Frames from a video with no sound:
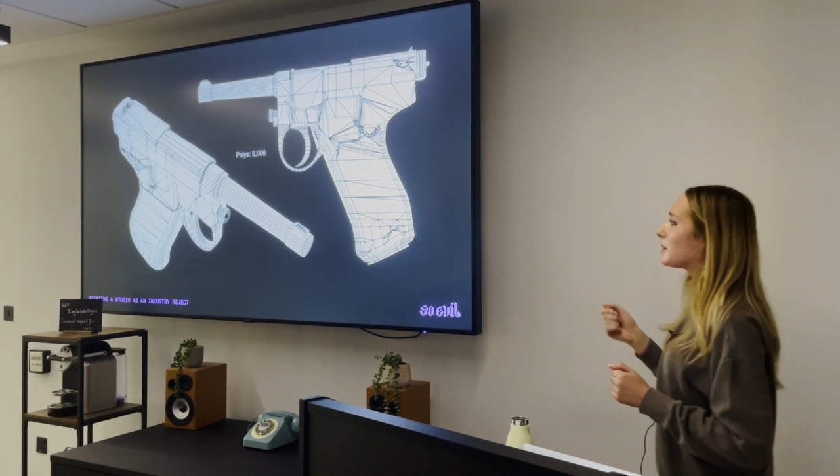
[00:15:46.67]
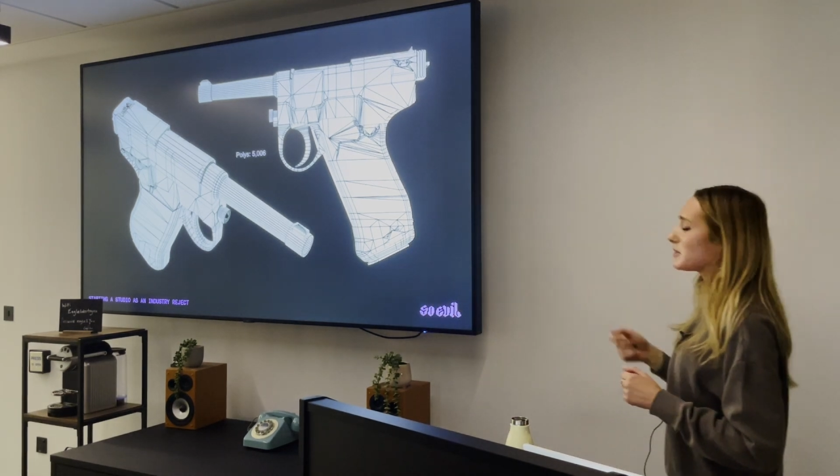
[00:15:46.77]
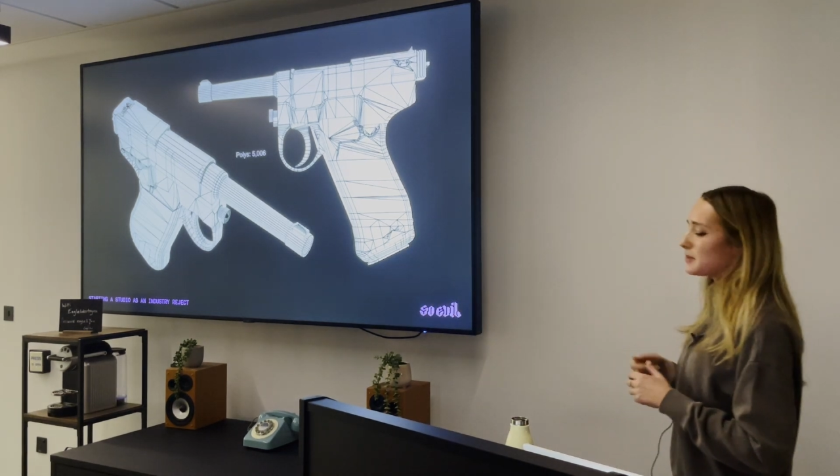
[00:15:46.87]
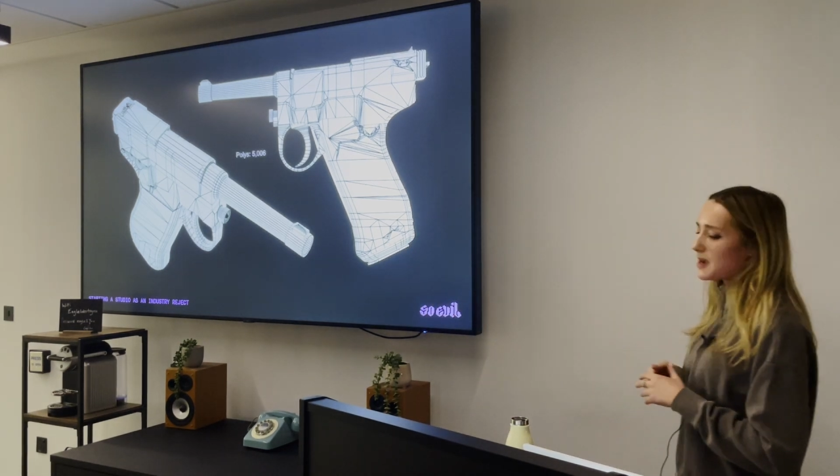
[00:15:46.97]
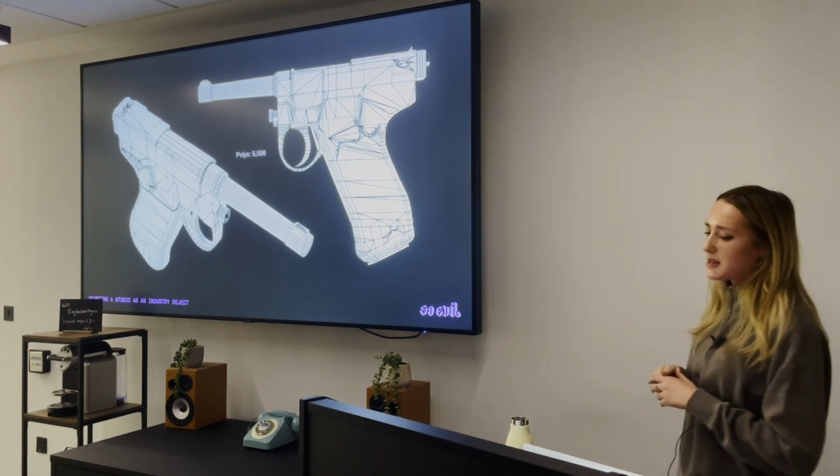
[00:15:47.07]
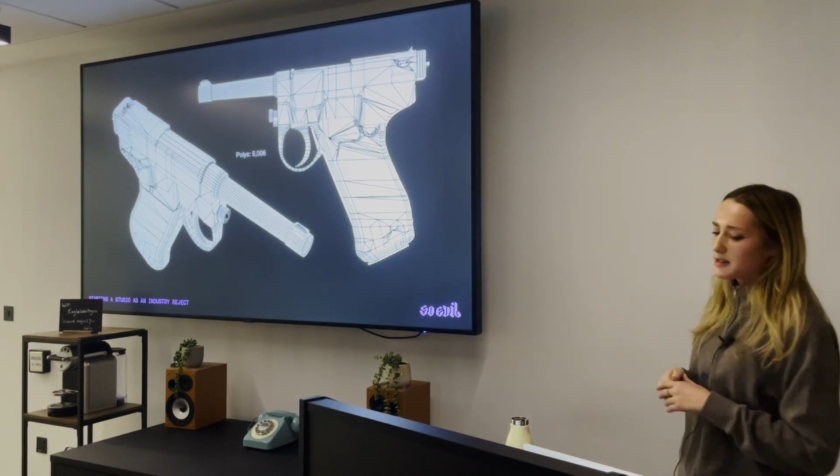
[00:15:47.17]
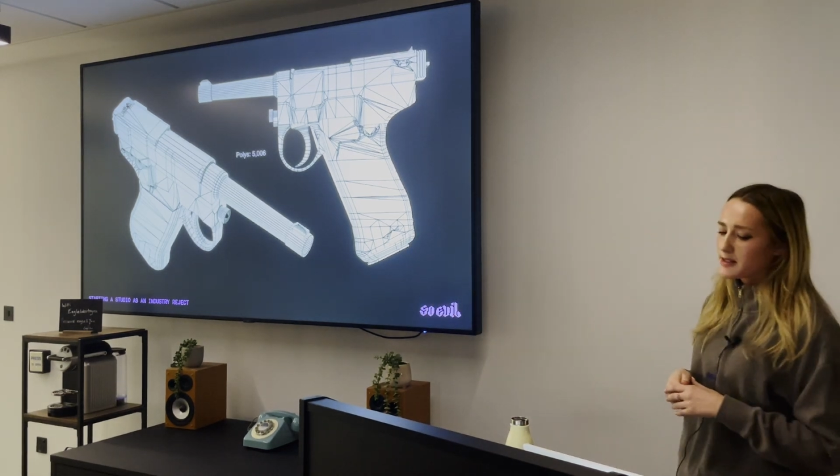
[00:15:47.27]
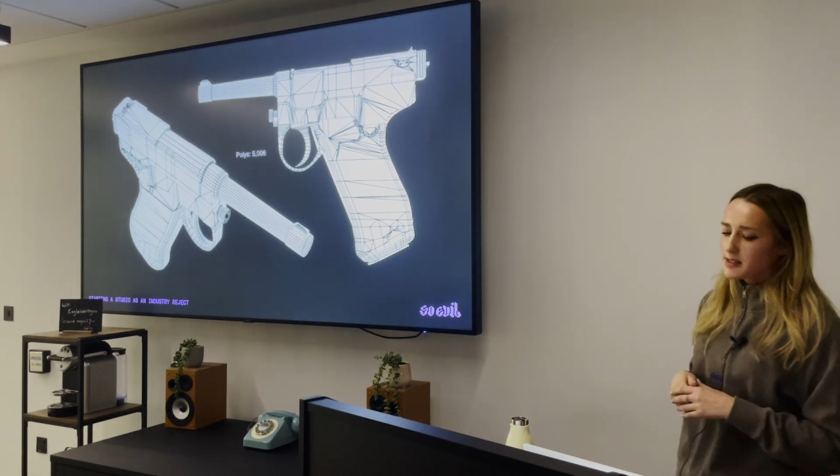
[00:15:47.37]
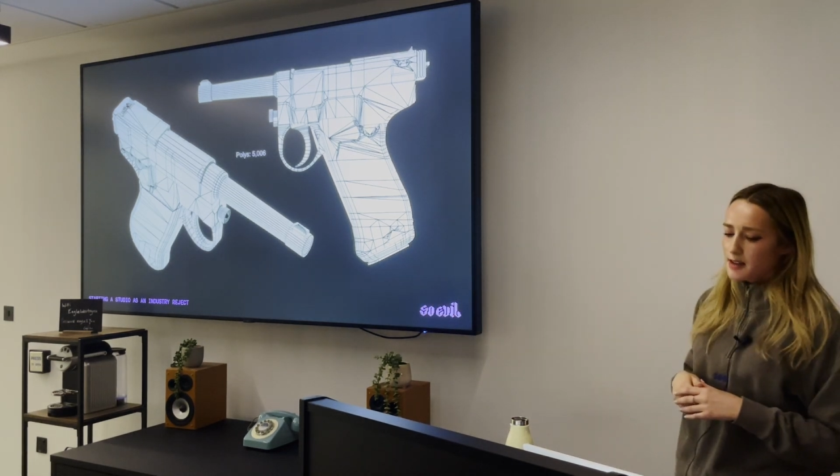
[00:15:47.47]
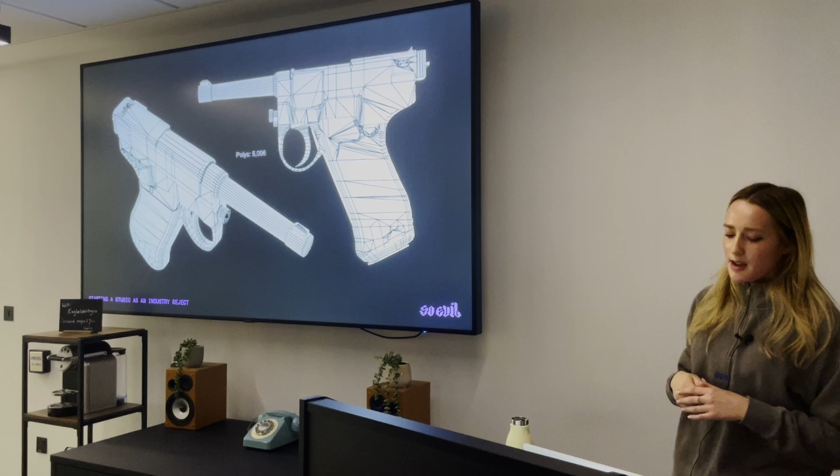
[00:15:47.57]

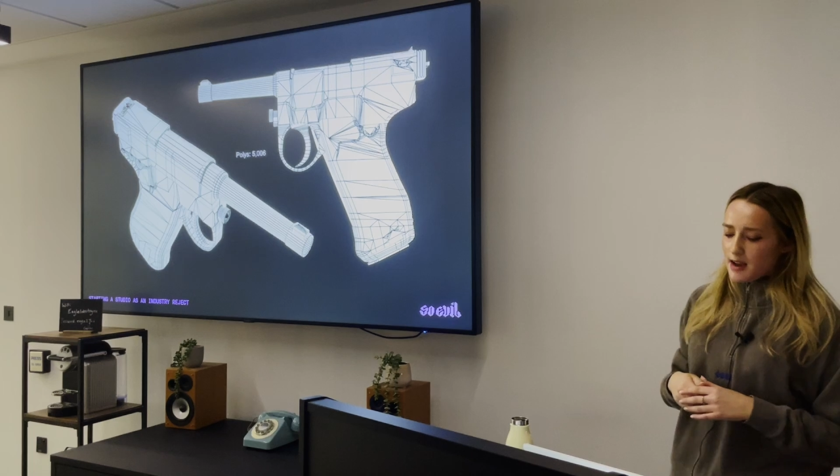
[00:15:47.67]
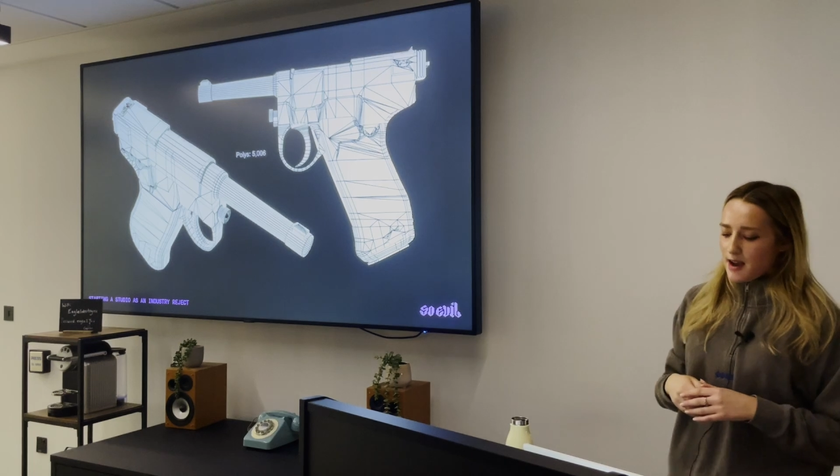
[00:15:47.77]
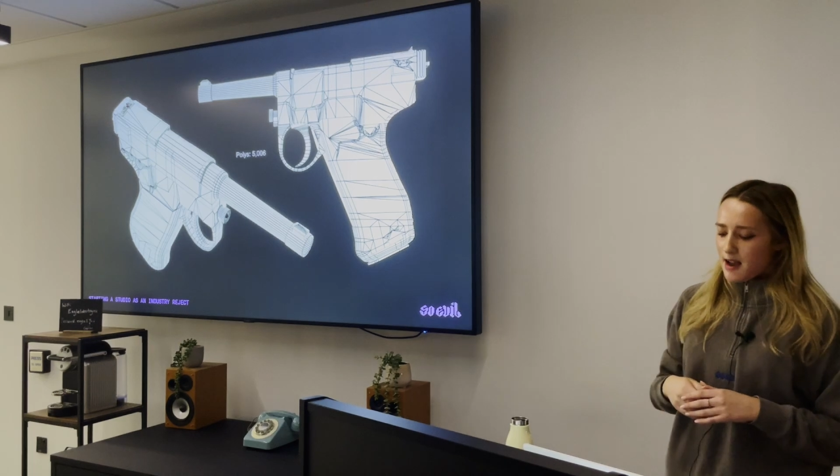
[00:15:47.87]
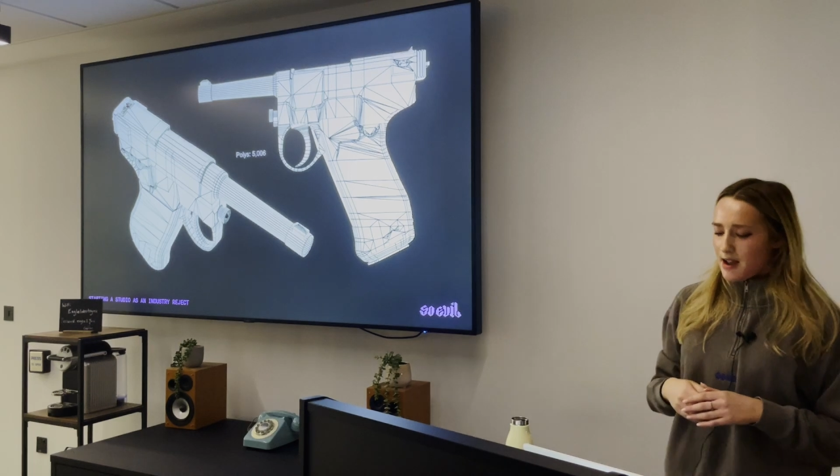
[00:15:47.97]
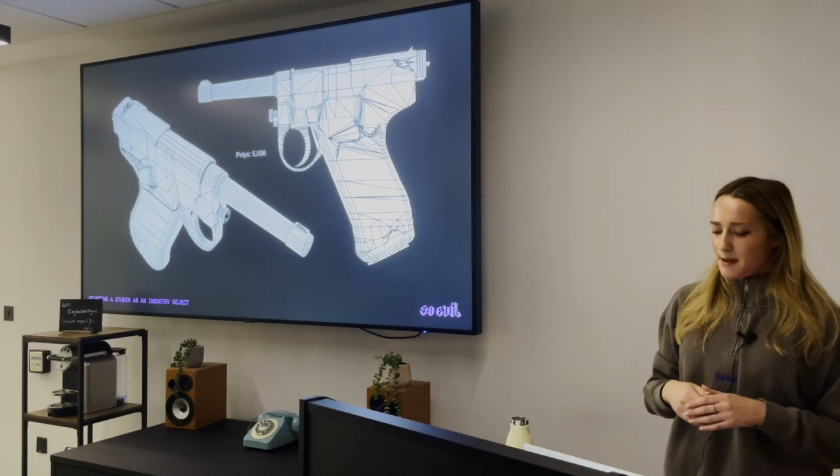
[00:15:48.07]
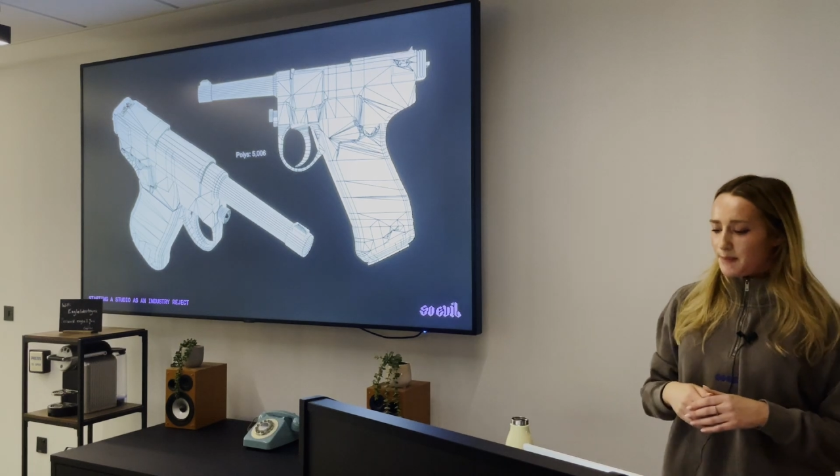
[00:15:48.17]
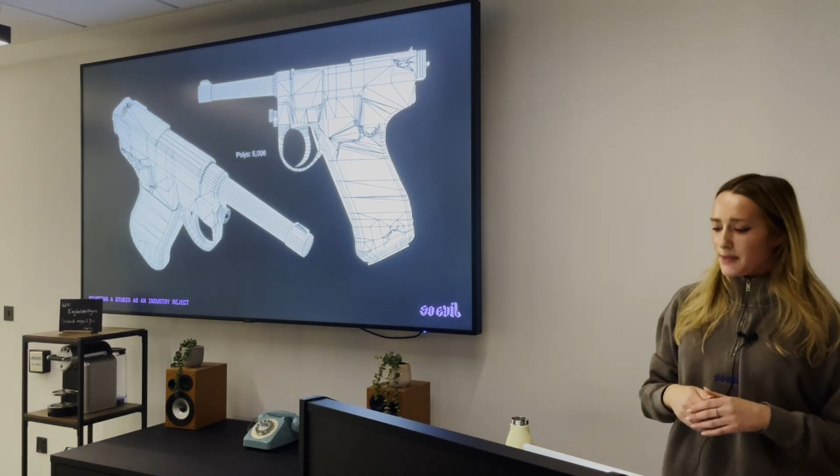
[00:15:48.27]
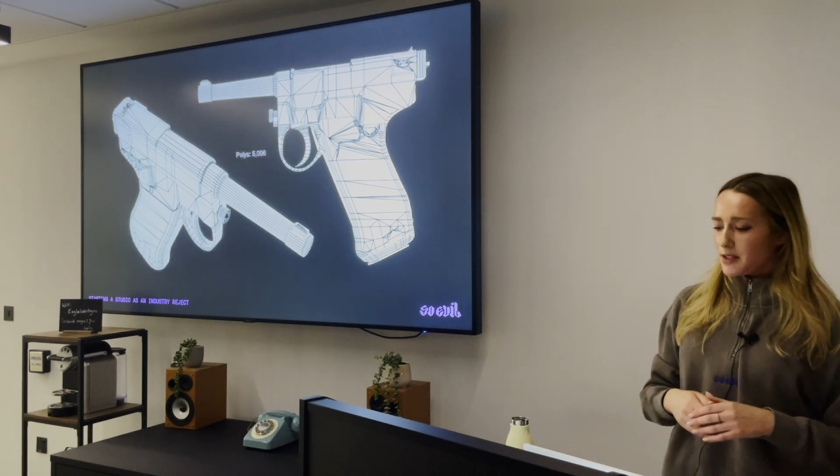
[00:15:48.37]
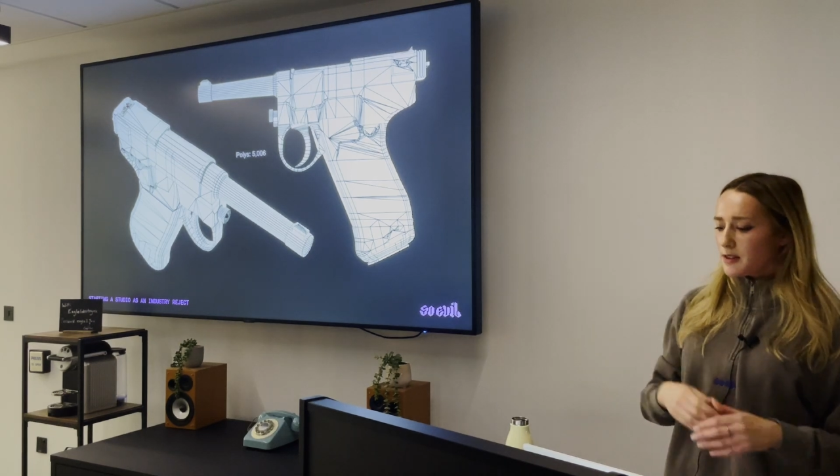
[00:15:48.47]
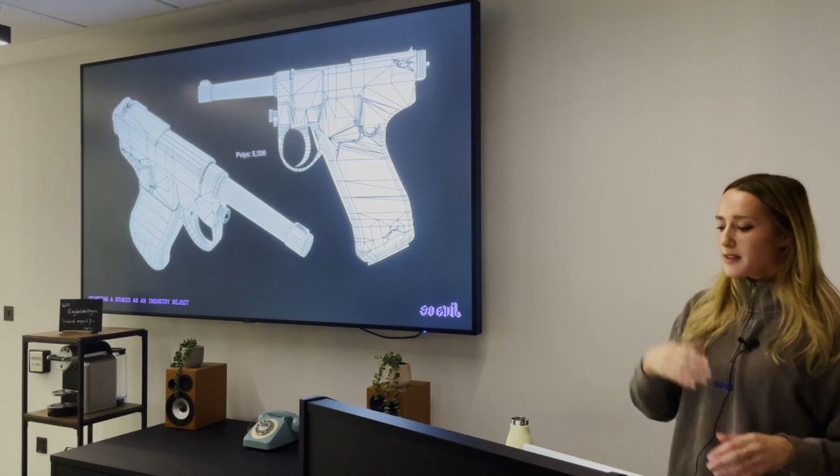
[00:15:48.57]
optimized.
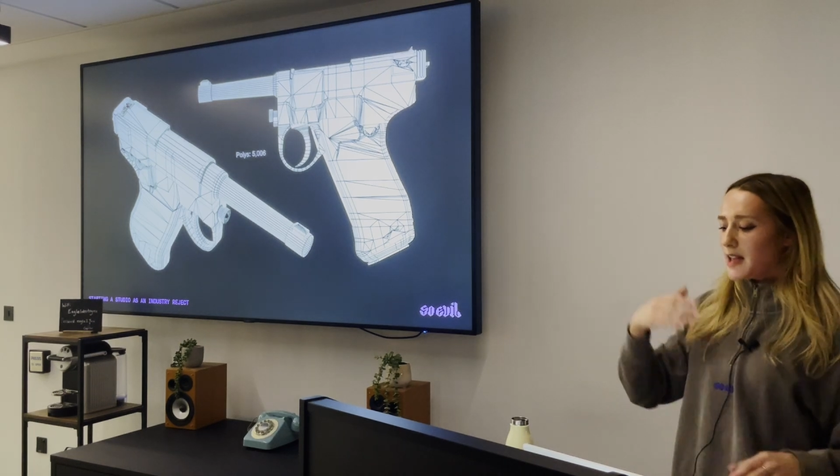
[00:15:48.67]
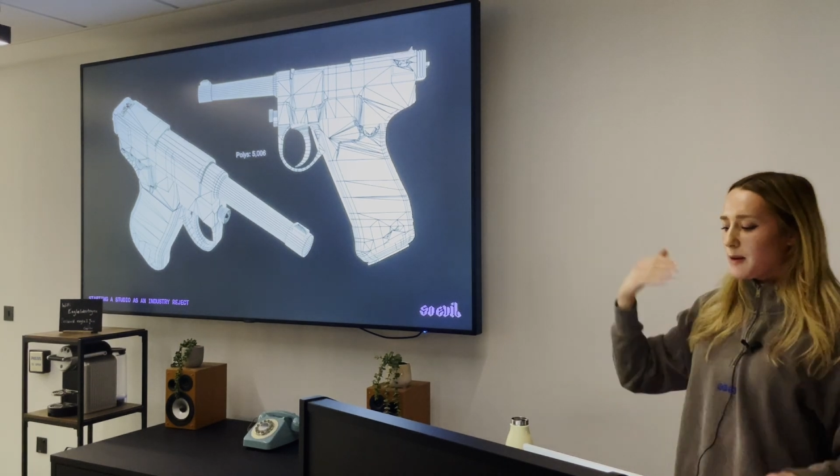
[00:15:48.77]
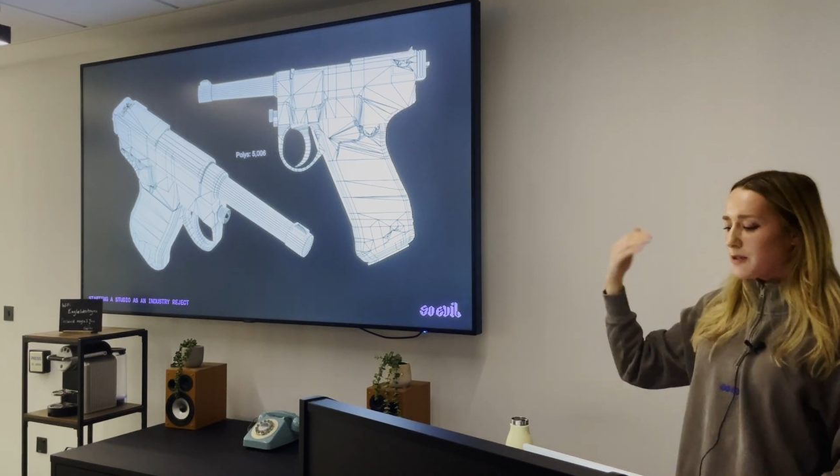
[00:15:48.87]
There